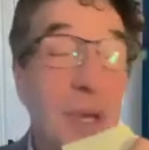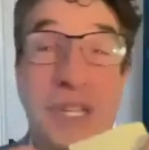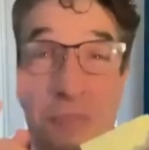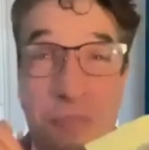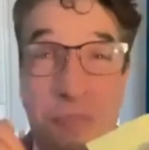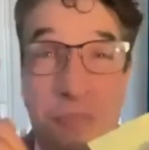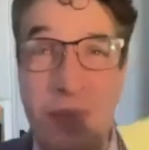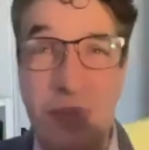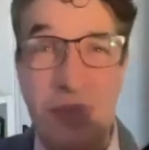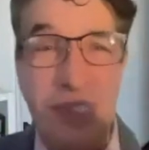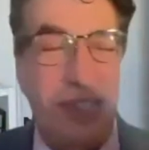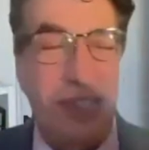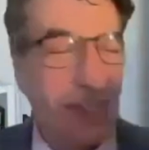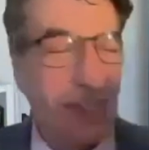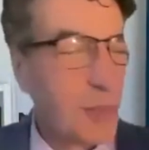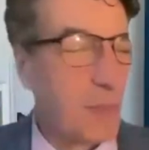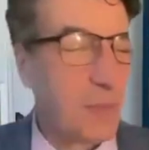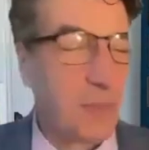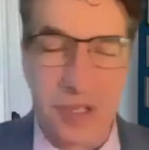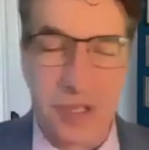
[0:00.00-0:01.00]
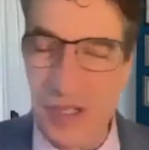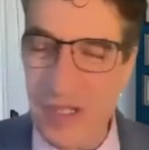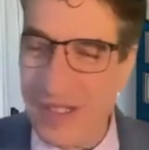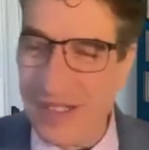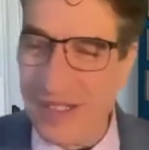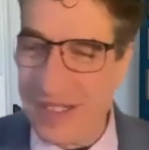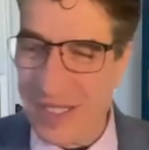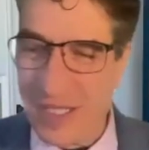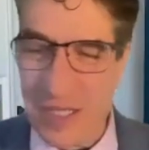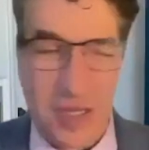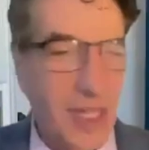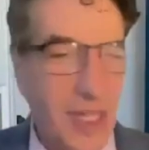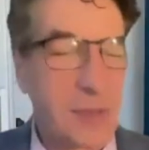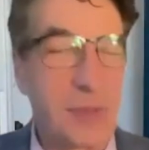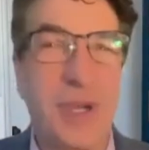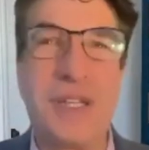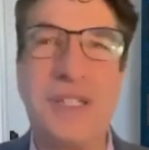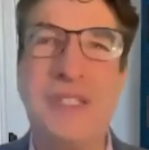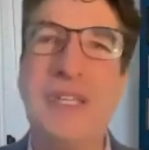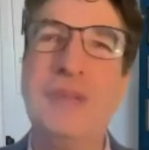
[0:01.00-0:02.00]
but his premises were brilliant. So that's
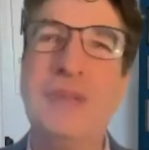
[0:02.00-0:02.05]
why he